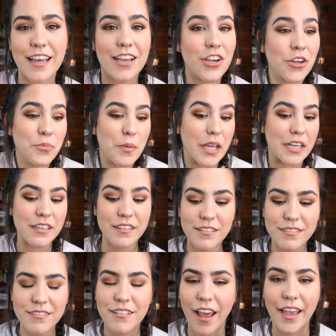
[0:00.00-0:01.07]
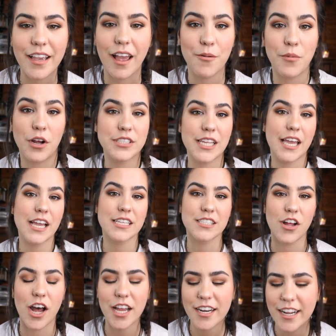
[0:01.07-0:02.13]
It could have been. Like, I'm not saying it's
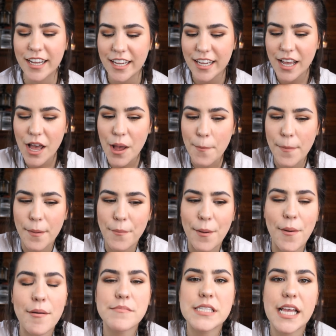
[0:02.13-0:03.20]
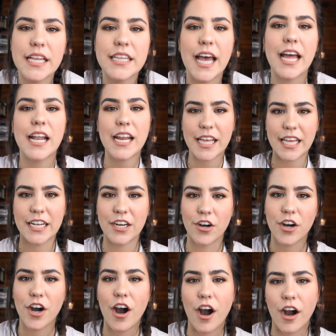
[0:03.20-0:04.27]
not. But my mom said that in
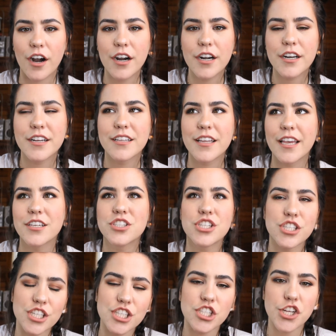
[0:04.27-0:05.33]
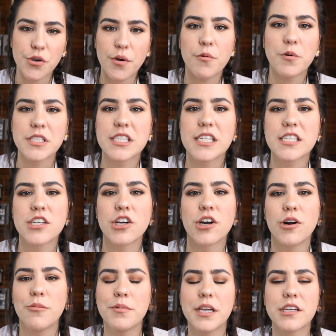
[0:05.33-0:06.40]
her heart, like, she just knew it was this
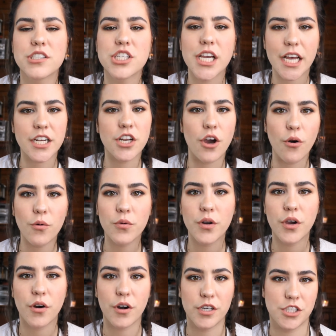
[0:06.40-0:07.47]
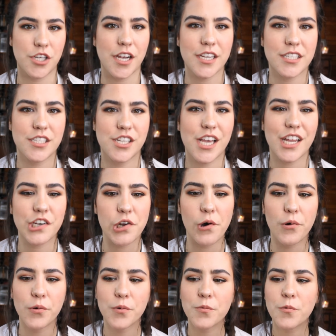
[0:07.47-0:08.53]
girl because she had known her tricks. She had
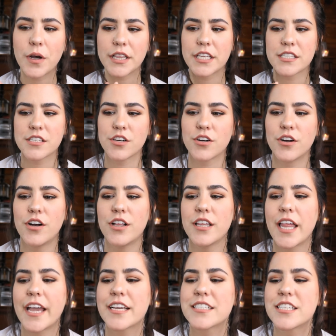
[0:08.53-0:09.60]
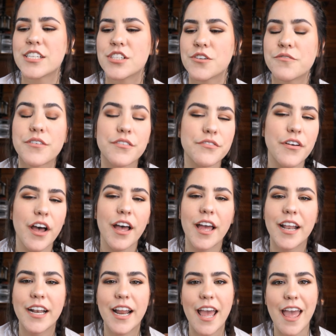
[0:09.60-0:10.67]
known what this girl liked to do for
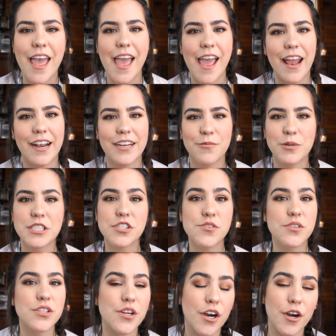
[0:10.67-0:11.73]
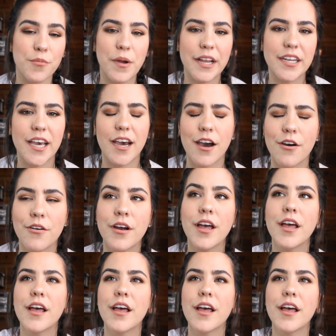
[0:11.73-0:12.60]
fun and was used to her by now.